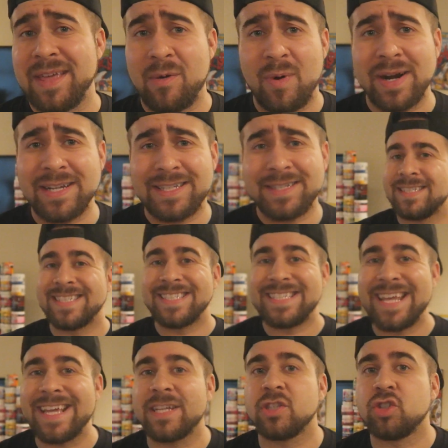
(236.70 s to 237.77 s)
it, they want to
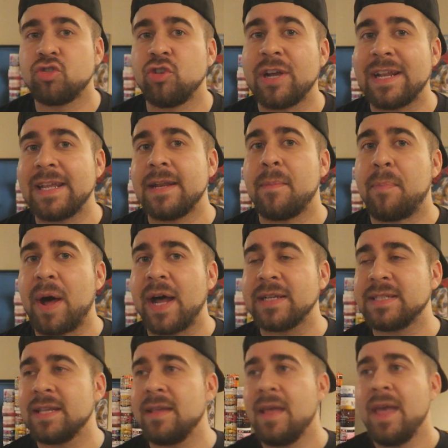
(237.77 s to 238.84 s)
stick strictly to
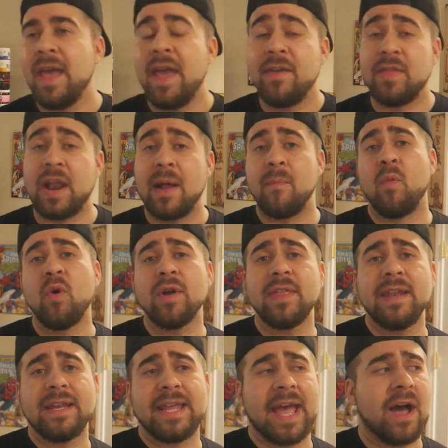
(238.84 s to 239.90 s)
boxing, then I'm more than